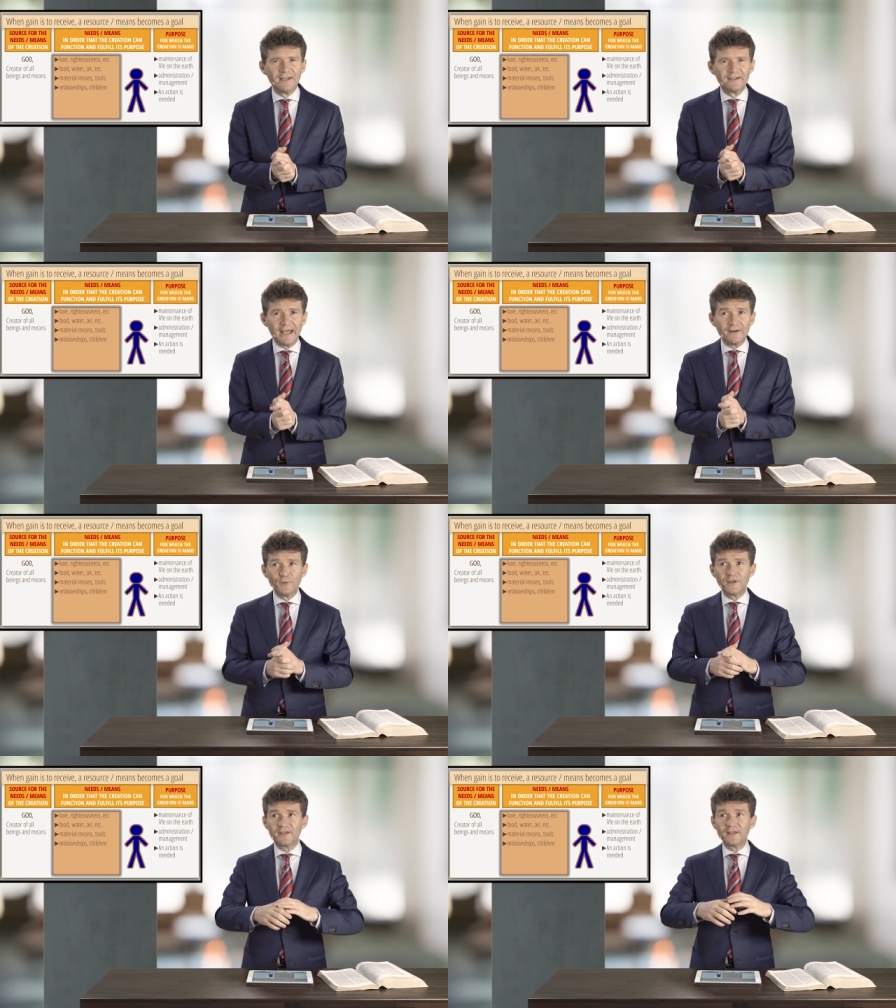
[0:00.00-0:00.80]
Then
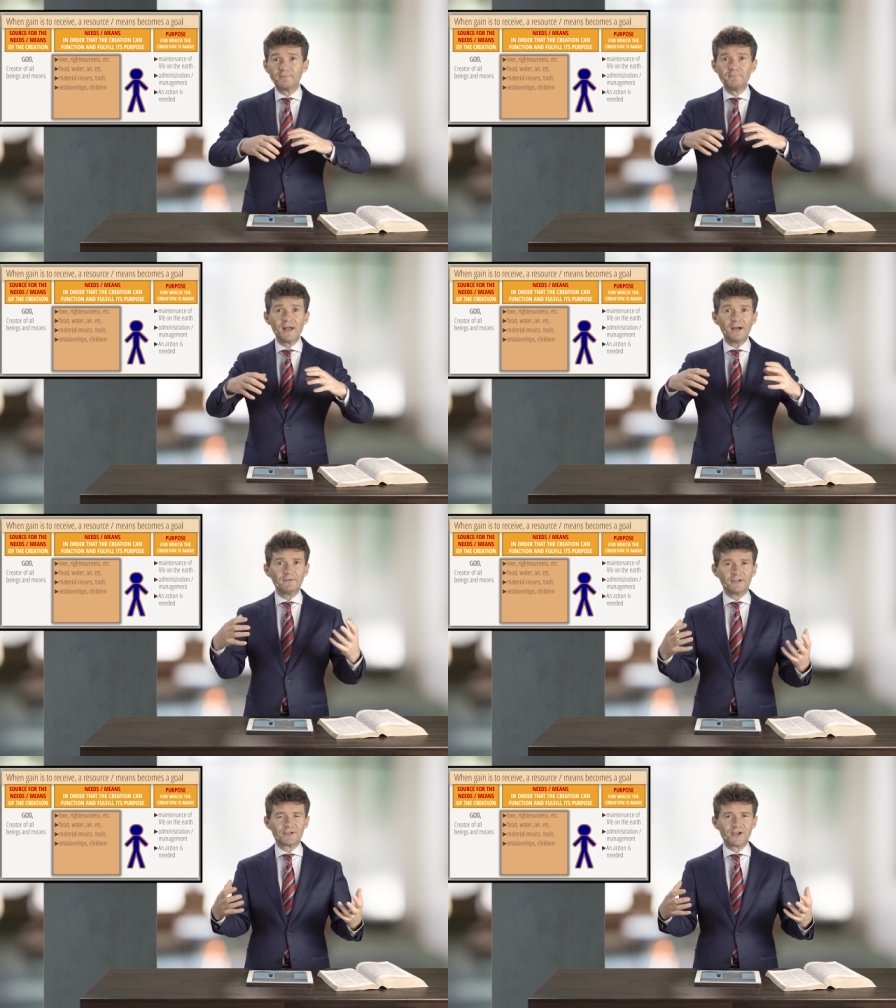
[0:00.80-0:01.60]
we think
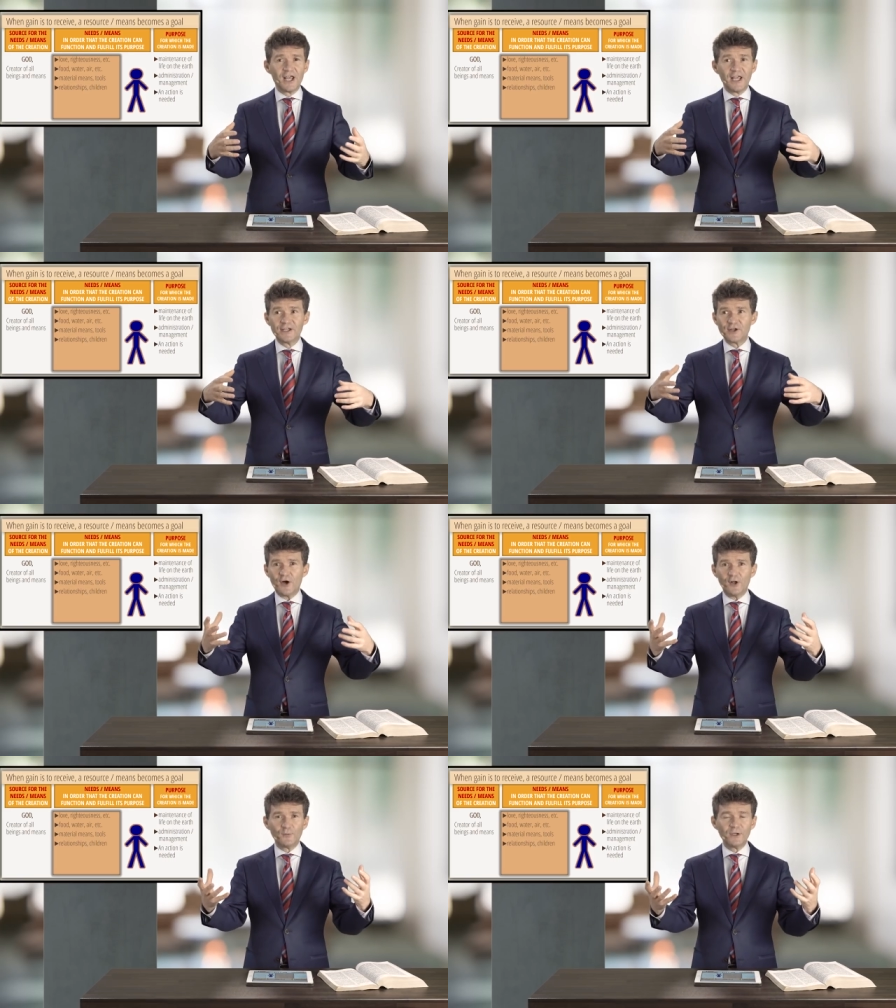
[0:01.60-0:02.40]
marriage is
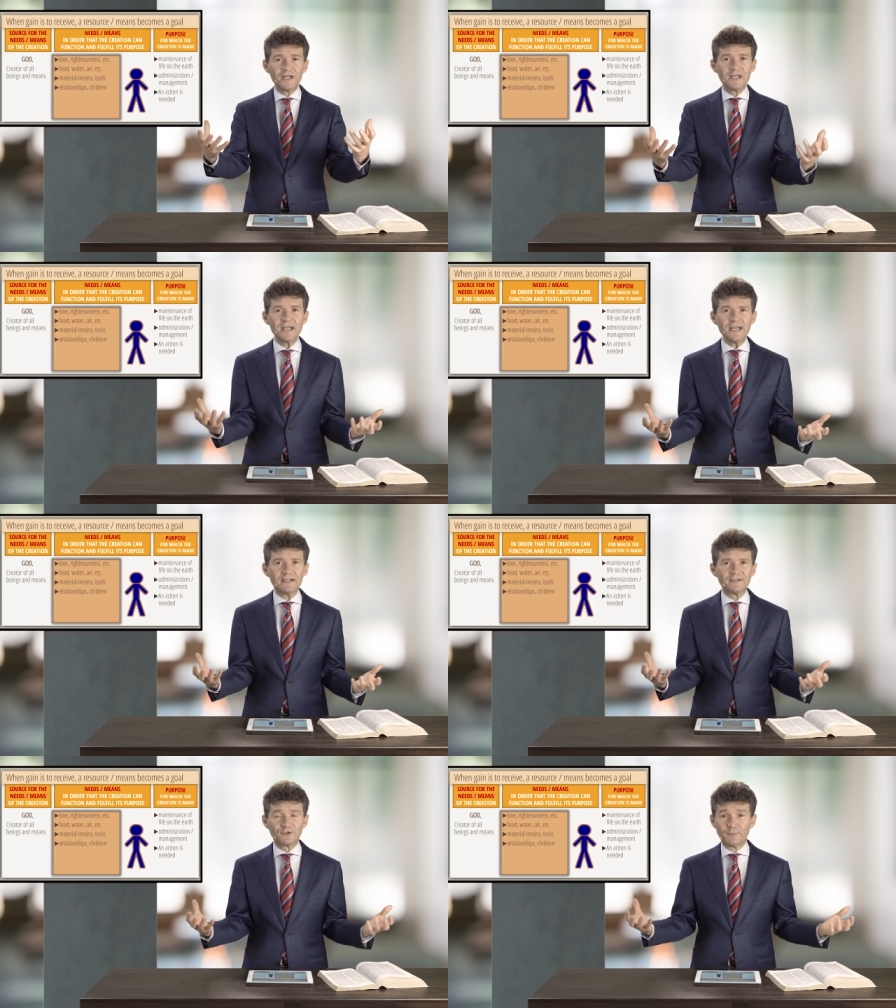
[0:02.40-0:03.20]
all we
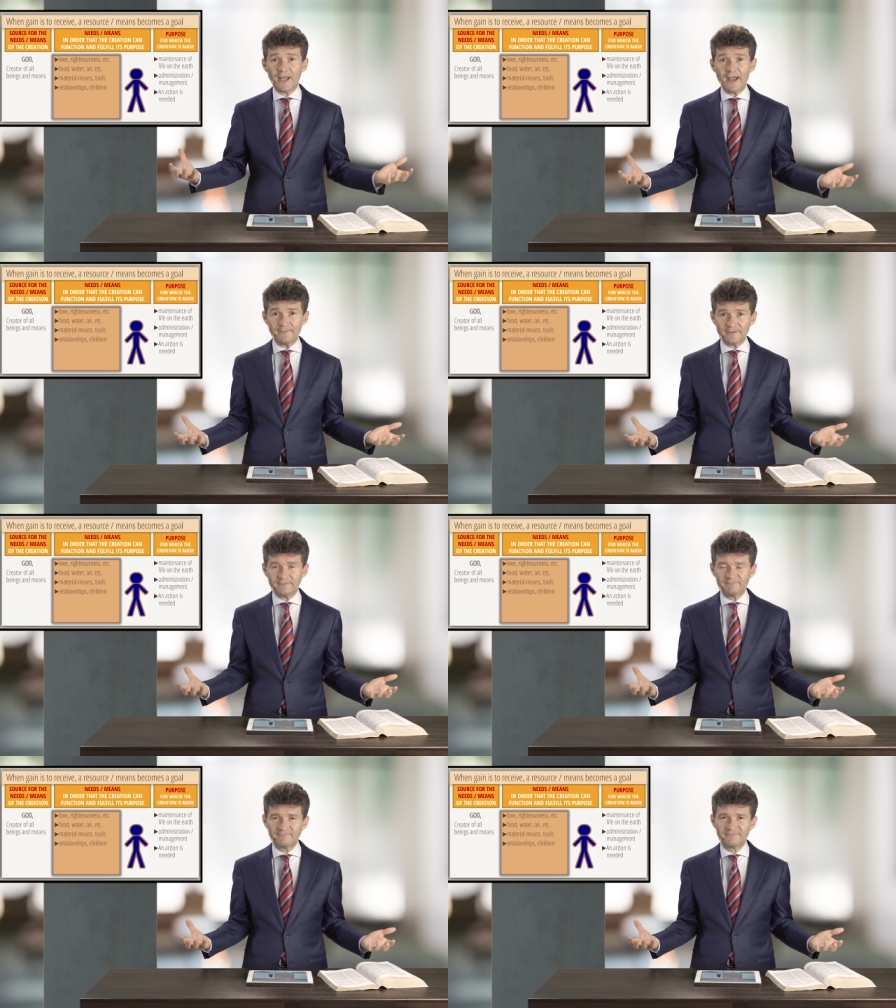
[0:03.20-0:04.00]
need to be happy.